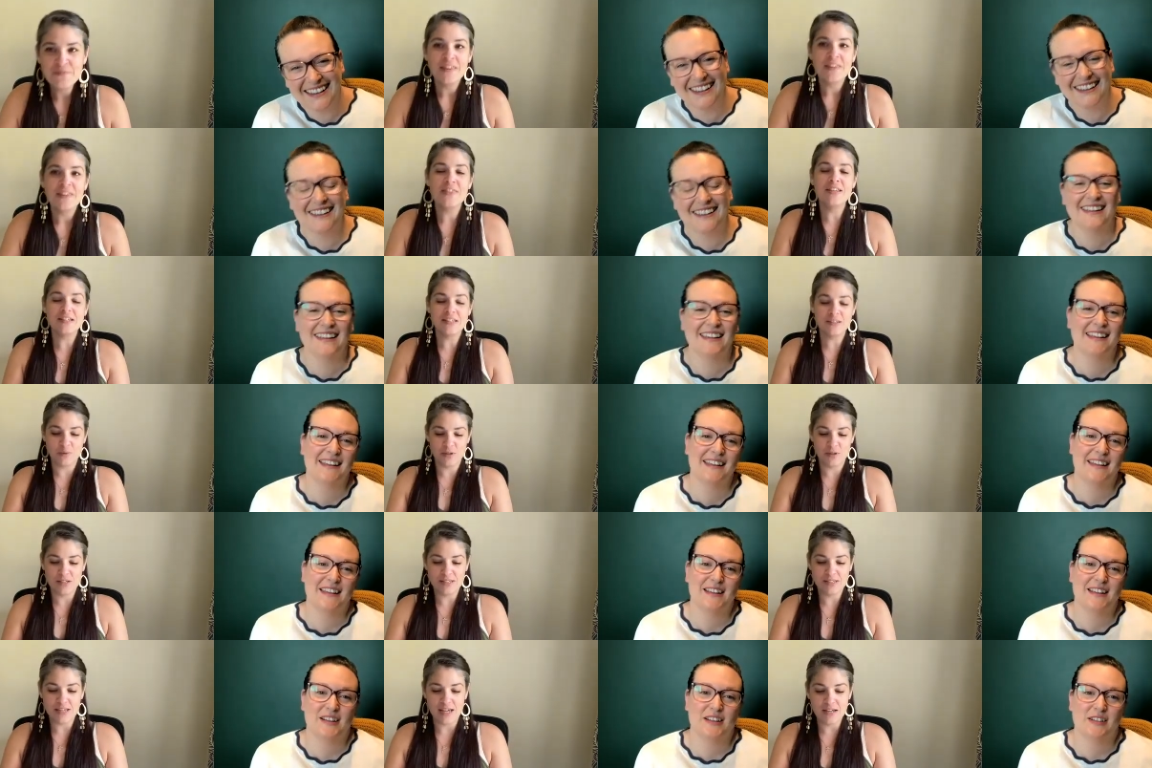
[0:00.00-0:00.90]
Speaker 1: This one
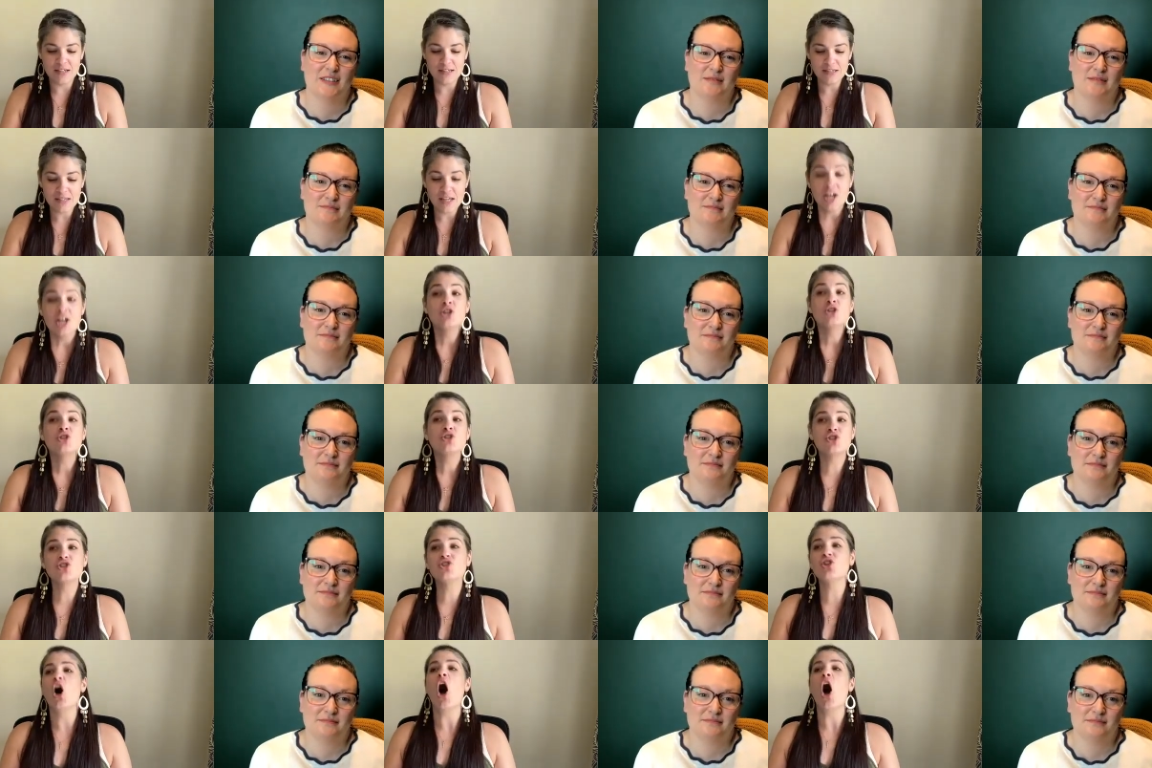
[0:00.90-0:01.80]
says
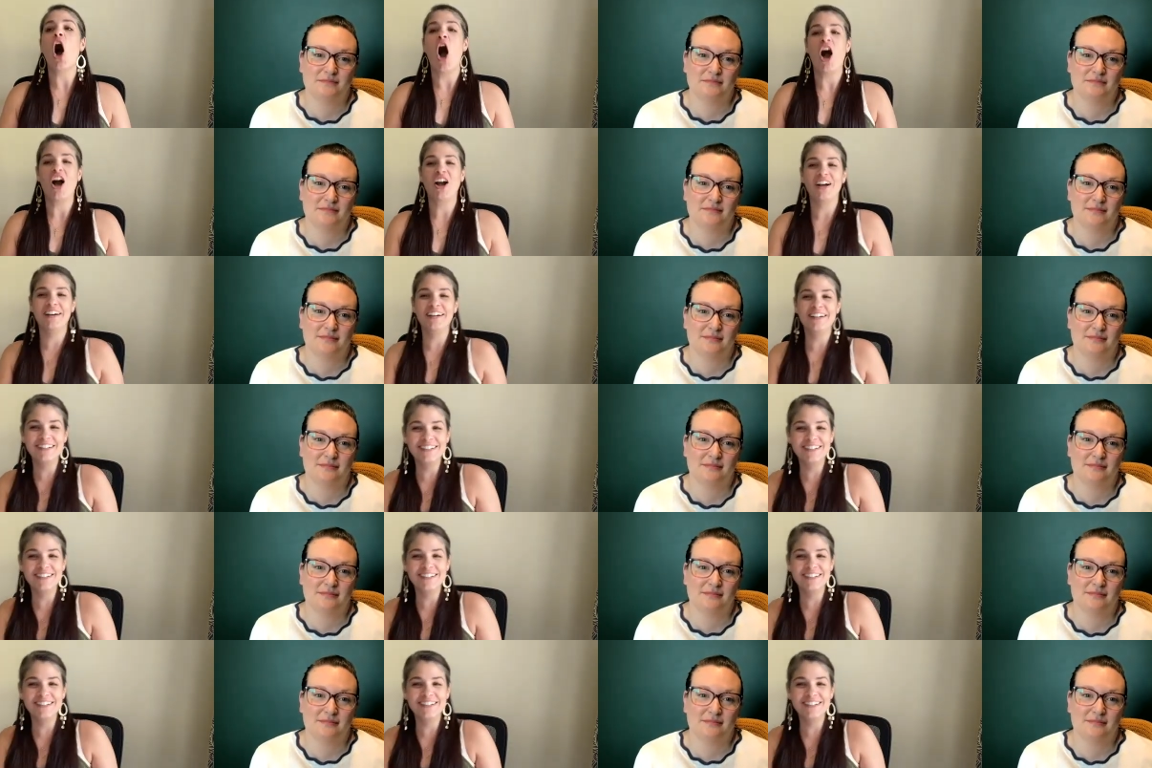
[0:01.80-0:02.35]
song.